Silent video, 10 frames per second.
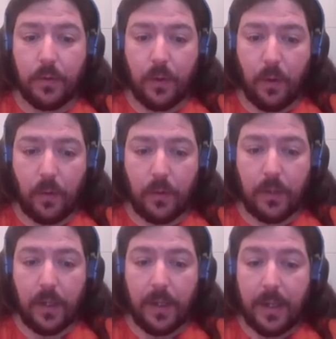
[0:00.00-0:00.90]
on
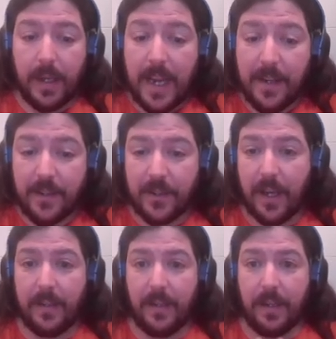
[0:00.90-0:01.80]
the inside
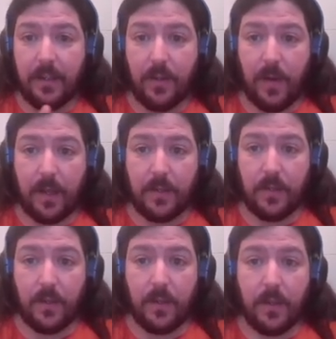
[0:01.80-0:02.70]
interaction
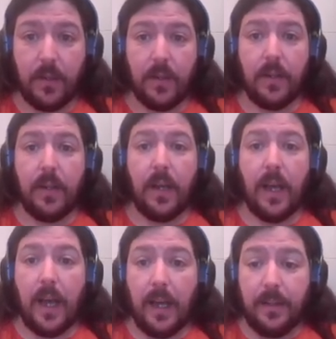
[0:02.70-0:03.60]

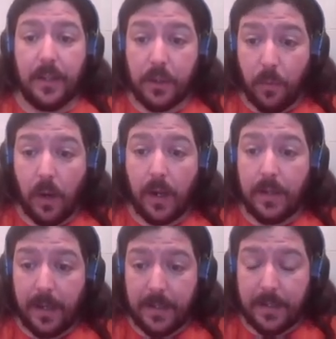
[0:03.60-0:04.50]
and this one that
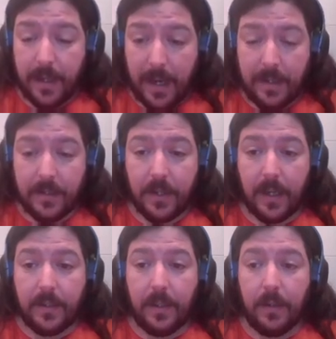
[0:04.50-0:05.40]
is inside
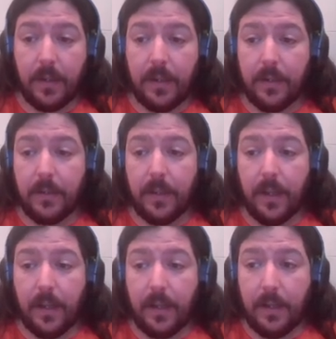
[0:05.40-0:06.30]
the,
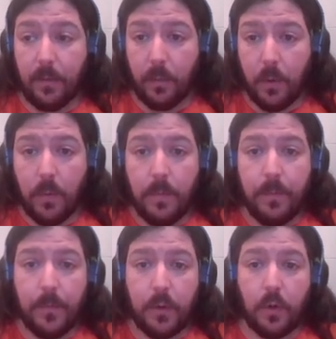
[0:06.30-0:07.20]
the room
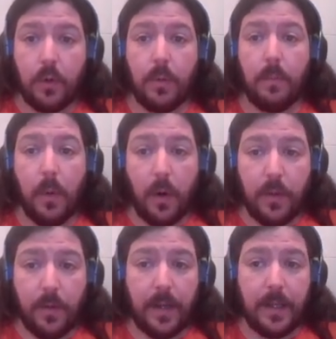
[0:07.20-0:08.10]
should
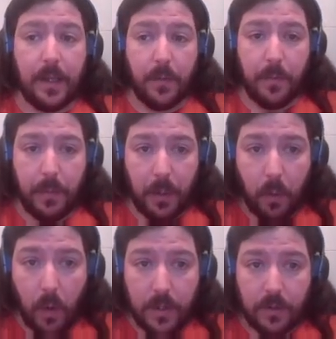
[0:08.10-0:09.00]
moderate and repeat
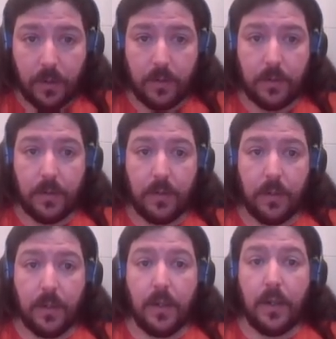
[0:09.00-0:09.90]
questions
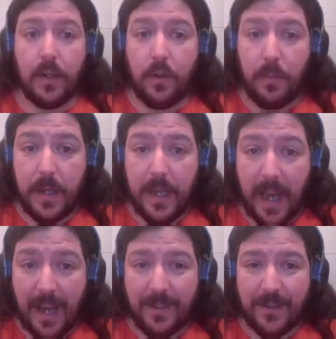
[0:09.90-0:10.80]
to be
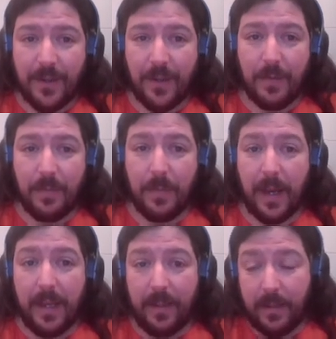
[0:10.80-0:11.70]
answered by
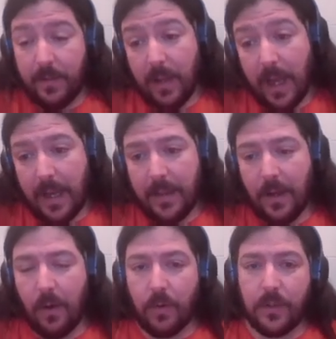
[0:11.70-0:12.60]
either
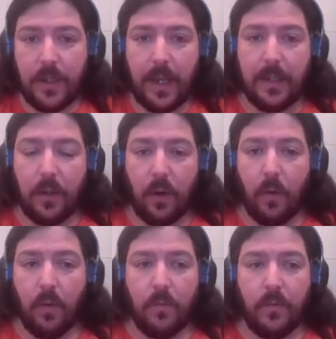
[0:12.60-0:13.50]
on-site or
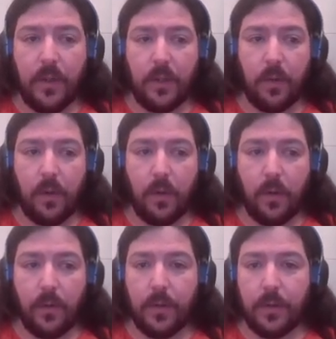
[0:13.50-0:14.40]
virtual authors.